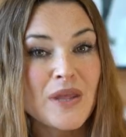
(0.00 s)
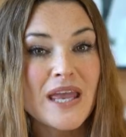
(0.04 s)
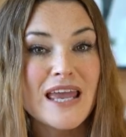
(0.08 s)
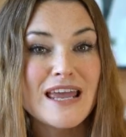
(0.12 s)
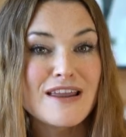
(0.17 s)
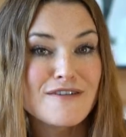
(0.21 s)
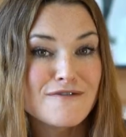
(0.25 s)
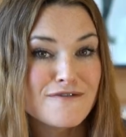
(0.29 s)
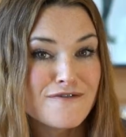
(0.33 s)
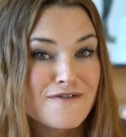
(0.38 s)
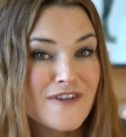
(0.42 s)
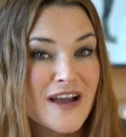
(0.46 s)

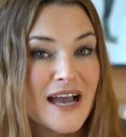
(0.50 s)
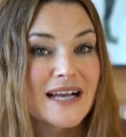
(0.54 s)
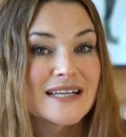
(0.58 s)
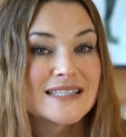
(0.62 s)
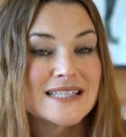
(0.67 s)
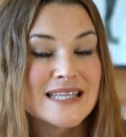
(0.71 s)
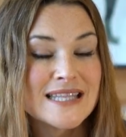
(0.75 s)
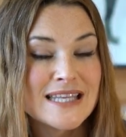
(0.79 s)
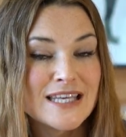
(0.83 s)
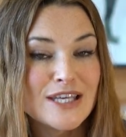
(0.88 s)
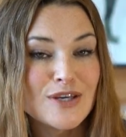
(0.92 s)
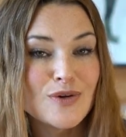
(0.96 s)
In
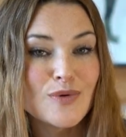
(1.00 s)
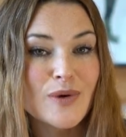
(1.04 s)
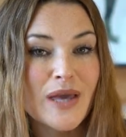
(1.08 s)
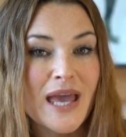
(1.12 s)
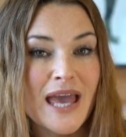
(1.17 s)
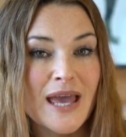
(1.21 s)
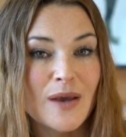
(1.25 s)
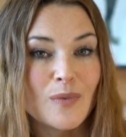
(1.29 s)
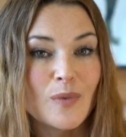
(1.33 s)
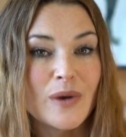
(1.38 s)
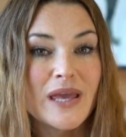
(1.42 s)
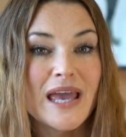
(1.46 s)
fact, in the
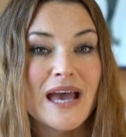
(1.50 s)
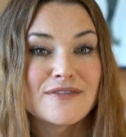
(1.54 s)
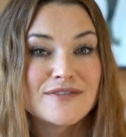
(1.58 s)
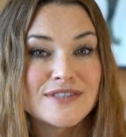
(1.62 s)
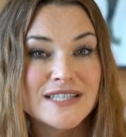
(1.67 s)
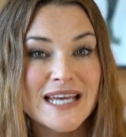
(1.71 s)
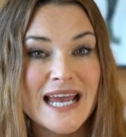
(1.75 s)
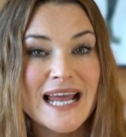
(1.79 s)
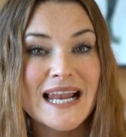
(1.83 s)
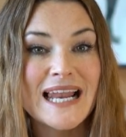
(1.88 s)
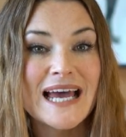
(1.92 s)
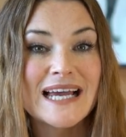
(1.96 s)
UK, we have
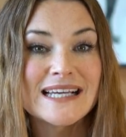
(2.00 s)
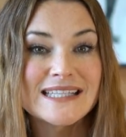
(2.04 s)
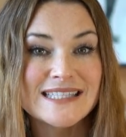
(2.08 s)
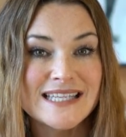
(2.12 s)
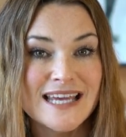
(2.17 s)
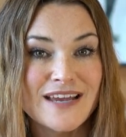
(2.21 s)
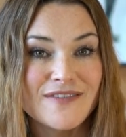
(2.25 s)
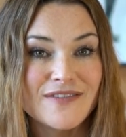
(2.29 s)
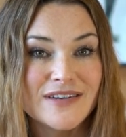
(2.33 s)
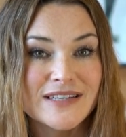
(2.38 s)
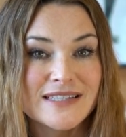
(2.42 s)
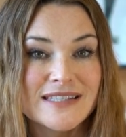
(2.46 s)
daylight
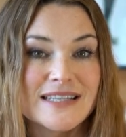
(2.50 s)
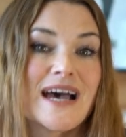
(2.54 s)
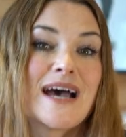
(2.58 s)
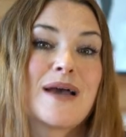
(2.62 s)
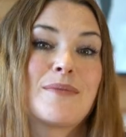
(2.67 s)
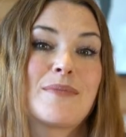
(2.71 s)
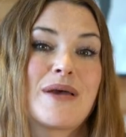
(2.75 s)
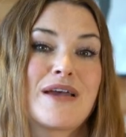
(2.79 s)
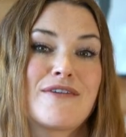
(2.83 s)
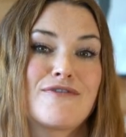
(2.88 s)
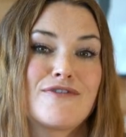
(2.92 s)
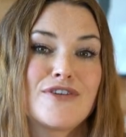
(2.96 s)
savings
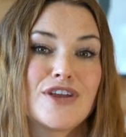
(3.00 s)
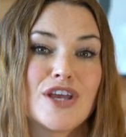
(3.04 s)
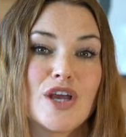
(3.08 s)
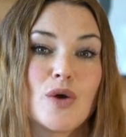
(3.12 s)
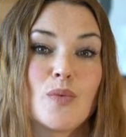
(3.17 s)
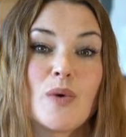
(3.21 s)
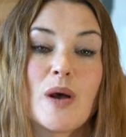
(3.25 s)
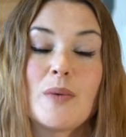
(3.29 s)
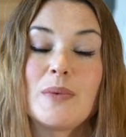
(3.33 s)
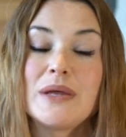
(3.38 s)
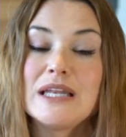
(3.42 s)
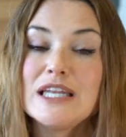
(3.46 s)
time every year
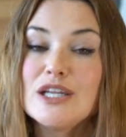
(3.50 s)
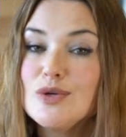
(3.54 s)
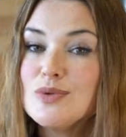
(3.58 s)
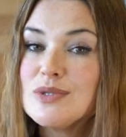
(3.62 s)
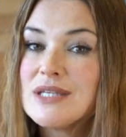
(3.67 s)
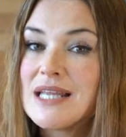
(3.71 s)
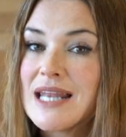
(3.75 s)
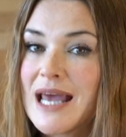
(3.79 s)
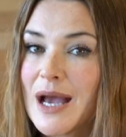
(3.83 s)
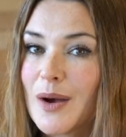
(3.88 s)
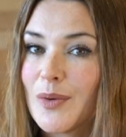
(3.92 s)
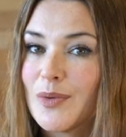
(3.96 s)
where we lose
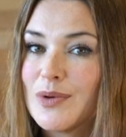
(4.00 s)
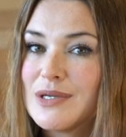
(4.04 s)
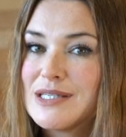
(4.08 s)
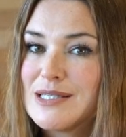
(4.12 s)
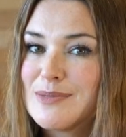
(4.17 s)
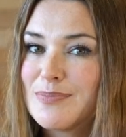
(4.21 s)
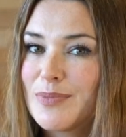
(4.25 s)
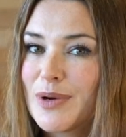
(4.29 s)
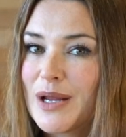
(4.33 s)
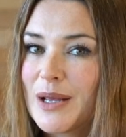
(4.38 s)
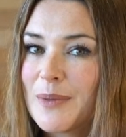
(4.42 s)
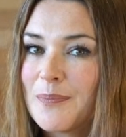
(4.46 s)
an hour in
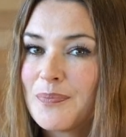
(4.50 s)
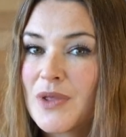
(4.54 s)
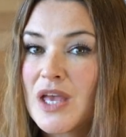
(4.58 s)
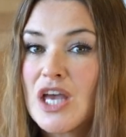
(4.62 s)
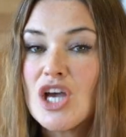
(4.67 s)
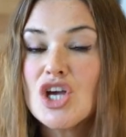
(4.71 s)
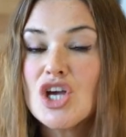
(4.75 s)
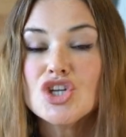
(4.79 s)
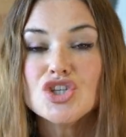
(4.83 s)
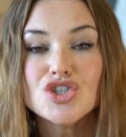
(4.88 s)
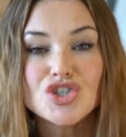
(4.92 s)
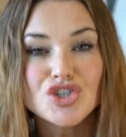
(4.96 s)
spring,
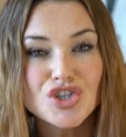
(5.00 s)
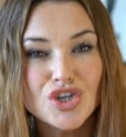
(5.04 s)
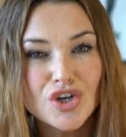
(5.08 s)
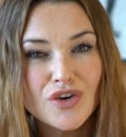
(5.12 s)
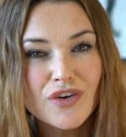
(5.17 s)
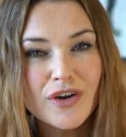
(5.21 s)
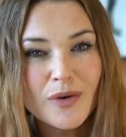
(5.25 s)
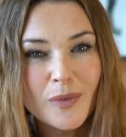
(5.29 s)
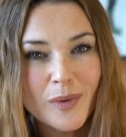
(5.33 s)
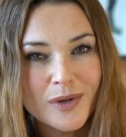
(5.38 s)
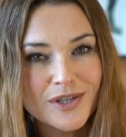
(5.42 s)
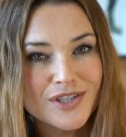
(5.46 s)

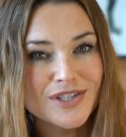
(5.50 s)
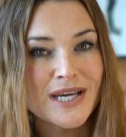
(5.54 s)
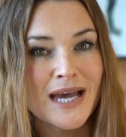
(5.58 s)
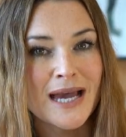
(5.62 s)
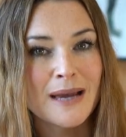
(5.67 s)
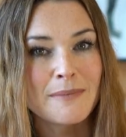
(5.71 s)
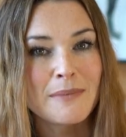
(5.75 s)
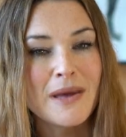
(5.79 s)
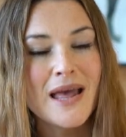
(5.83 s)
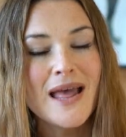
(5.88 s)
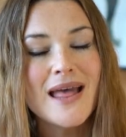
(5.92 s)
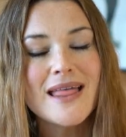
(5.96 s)
during which
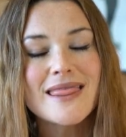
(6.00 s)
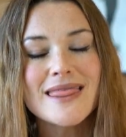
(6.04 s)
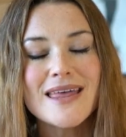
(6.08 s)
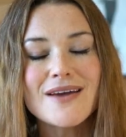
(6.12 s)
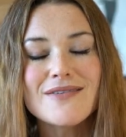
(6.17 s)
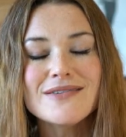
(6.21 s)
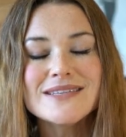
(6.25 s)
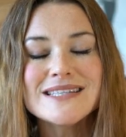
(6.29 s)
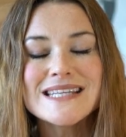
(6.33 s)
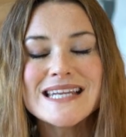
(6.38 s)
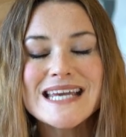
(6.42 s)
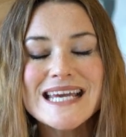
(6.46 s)
time
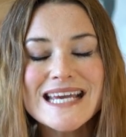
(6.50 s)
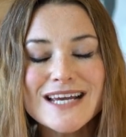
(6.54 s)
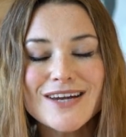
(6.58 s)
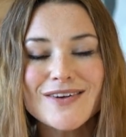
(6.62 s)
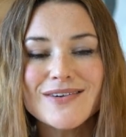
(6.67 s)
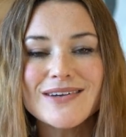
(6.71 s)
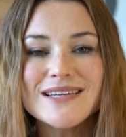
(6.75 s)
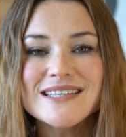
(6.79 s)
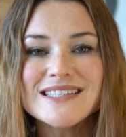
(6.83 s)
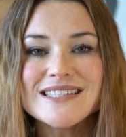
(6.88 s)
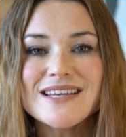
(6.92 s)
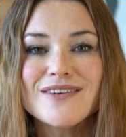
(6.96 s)
there is an
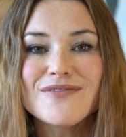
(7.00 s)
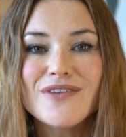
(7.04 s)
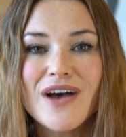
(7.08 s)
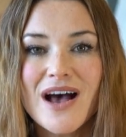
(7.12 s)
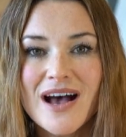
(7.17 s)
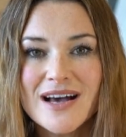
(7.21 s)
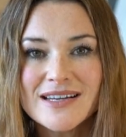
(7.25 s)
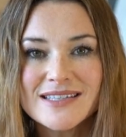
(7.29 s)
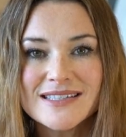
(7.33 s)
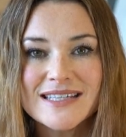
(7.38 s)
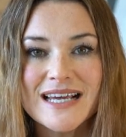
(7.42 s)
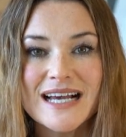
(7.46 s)
increase of
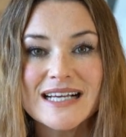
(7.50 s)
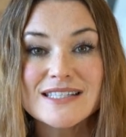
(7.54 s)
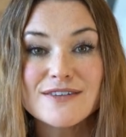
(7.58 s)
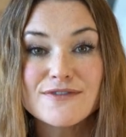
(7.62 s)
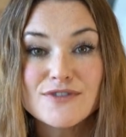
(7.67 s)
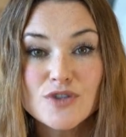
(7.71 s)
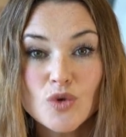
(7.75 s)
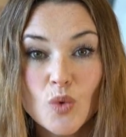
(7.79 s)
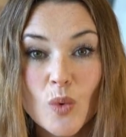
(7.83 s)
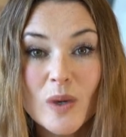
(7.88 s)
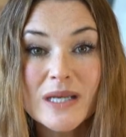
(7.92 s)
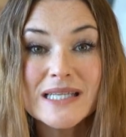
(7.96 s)
heart attacks
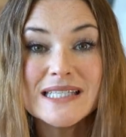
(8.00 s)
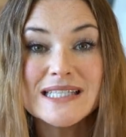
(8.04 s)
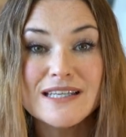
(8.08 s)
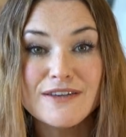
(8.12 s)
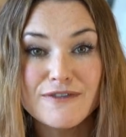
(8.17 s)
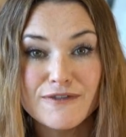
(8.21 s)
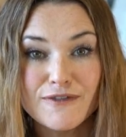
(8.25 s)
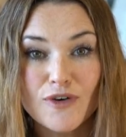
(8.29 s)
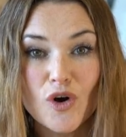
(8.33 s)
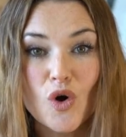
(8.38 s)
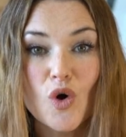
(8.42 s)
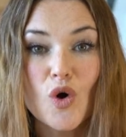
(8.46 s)
of
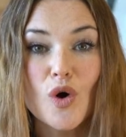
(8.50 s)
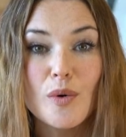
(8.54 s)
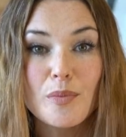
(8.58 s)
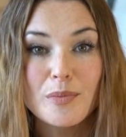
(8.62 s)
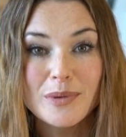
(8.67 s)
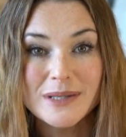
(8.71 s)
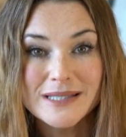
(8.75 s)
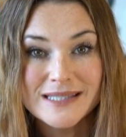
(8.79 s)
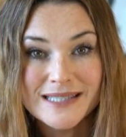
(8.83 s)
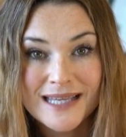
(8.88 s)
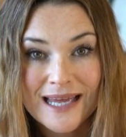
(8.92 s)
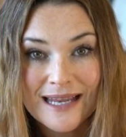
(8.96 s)

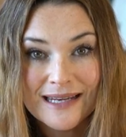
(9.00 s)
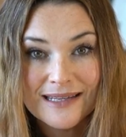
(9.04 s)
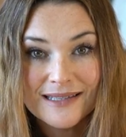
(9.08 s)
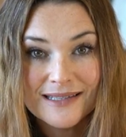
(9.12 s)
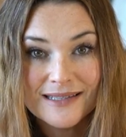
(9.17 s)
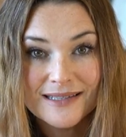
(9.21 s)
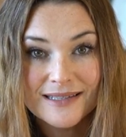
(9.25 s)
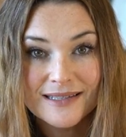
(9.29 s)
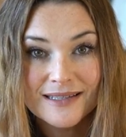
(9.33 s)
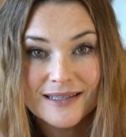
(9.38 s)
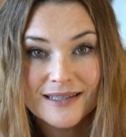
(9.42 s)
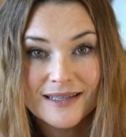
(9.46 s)
24%.